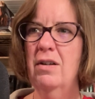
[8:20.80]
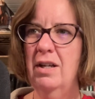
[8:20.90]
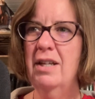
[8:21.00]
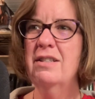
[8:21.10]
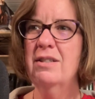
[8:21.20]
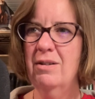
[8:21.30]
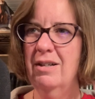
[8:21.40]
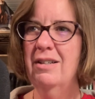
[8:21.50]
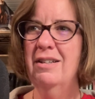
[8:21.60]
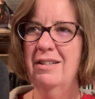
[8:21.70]
yes, Lord.
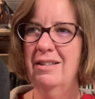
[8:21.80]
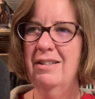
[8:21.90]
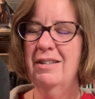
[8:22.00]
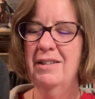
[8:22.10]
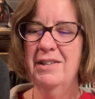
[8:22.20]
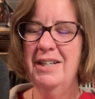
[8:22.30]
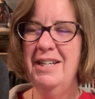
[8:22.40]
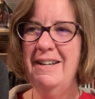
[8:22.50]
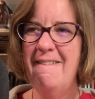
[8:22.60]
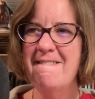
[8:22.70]

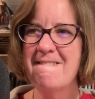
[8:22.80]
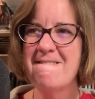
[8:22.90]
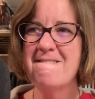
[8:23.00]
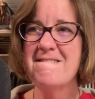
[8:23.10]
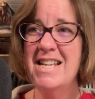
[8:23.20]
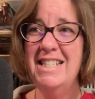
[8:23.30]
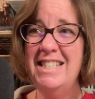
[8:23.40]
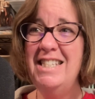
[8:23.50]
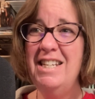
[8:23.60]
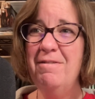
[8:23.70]
Right? It's
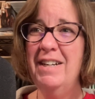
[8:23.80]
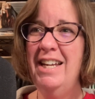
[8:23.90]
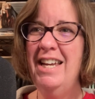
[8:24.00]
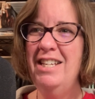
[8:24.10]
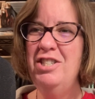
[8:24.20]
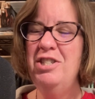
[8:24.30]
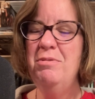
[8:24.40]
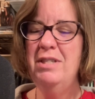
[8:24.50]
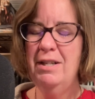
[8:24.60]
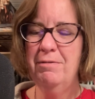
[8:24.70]
different. It hits you
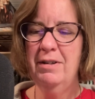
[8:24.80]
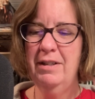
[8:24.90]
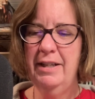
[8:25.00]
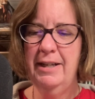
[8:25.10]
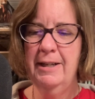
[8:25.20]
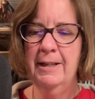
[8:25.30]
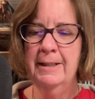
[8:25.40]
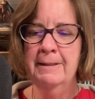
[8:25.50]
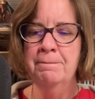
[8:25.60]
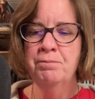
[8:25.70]
differently.
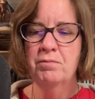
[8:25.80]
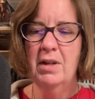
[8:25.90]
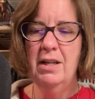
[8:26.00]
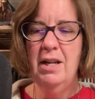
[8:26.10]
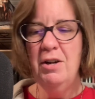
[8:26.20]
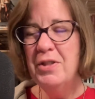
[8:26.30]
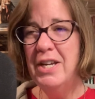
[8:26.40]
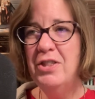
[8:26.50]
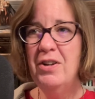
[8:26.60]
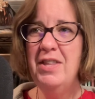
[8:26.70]
And I don't
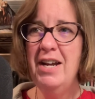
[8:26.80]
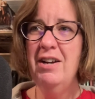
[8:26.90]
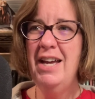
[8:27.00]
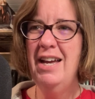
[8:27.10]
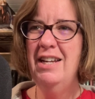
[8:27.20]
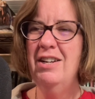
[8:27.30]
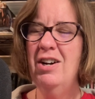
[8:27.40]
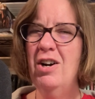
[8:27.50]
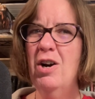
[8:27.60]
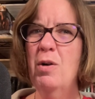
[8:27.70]
think they're there yet. And
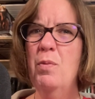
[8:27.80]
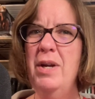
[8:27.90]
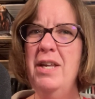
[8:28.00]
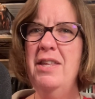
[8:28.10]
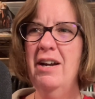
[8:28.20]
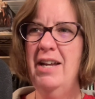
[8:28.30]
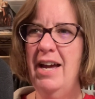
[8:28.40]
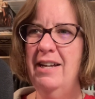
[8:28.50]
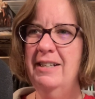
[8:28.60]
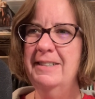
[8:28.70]
are we there
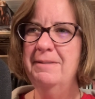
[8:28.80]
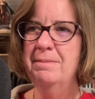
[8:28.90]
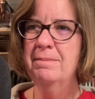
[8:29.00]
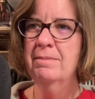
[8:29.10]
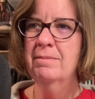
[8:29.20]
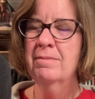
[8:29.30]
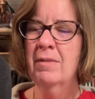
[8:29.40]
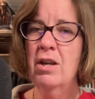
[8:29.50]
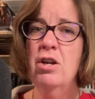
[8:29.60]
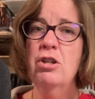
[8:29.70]
yet?
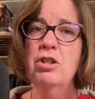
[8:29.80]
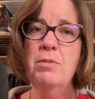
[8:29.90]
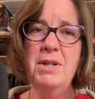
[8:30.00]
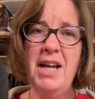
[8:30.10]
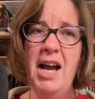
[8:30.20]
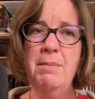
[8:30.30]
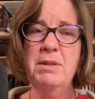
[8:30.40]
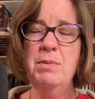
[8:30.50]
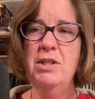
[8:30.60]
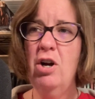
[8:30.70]
So many times
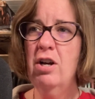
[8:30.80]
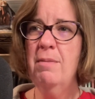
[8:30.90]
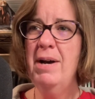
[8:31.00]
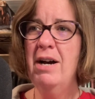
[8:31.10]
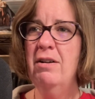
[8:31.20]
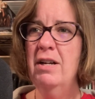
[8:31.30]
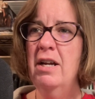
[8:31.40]
we talk about